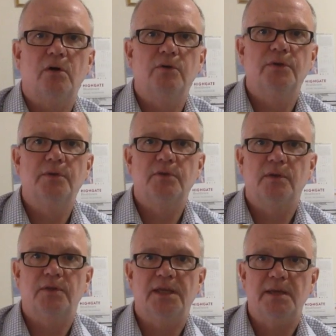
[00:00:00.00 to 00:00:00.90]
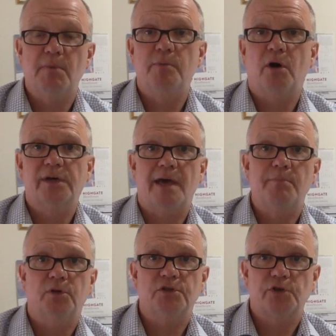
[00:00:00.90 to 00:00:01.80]
on the mobile care
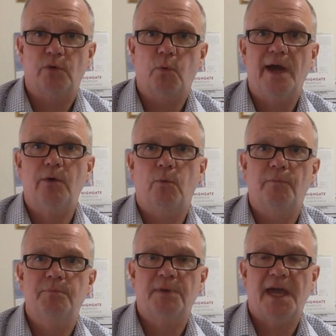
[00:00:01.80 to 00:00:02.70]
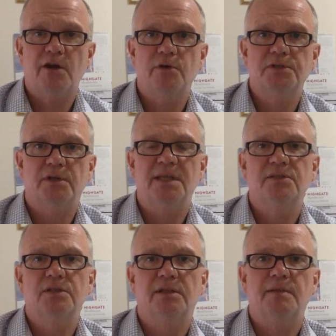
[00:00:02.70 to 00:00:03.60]
monitoring where carers can
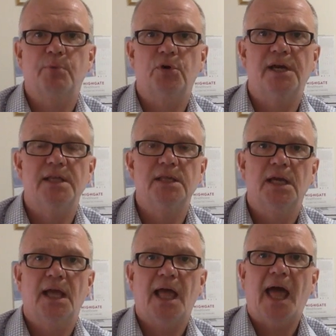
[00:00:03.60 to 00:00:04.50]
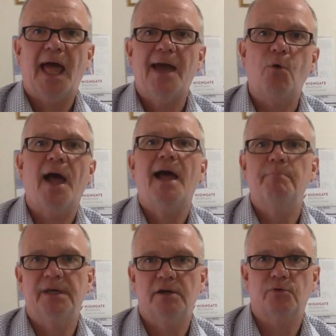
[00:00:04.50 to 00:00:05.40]
instantly put in how
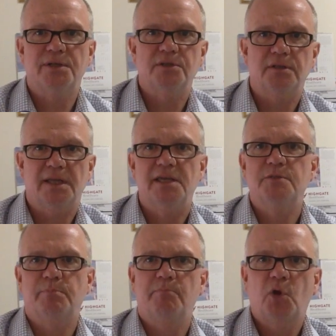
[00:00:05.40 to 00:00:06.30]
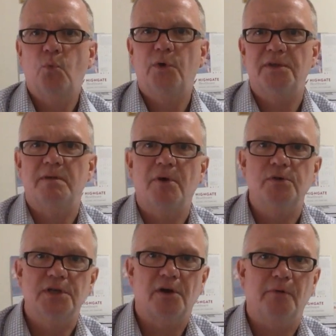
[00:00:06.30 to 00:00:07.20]
happy a resident is with an
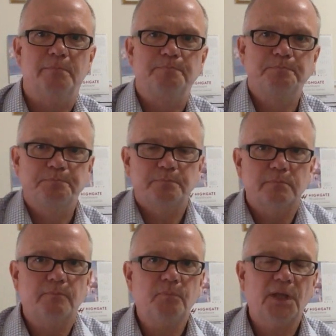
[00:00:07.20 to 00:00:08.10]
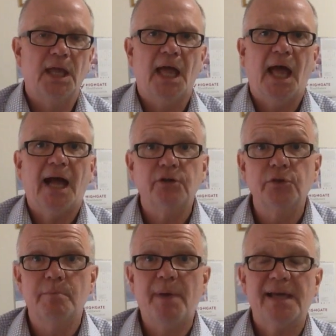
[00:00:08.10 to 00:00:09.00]
emoticon. And
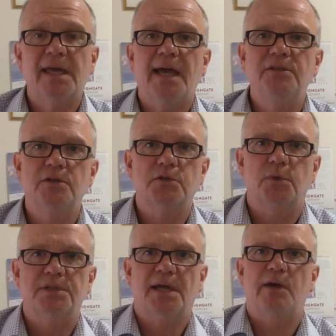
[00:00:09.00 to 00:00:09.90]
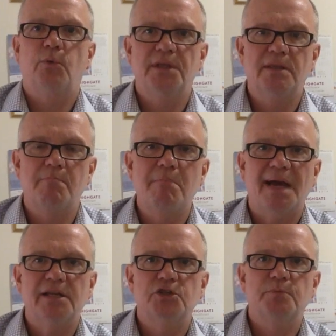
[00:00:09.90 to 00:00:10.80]
on the back end, as we say, within the
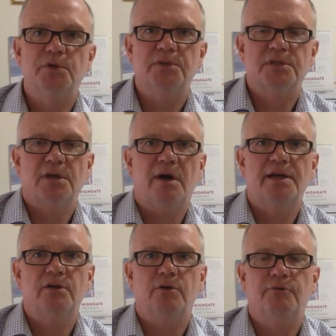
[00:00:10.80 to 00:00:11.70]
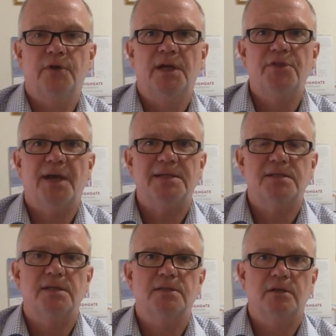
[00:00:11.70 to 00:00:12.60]
management side of that
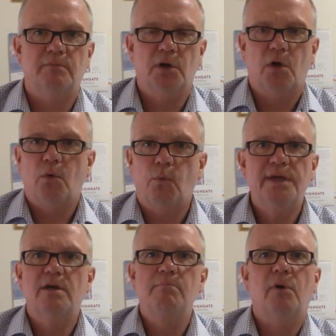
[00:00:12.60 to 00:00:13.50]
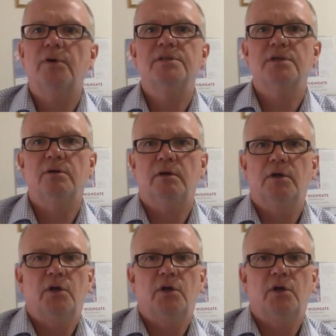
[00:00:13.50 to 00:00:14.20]
system, we can monitor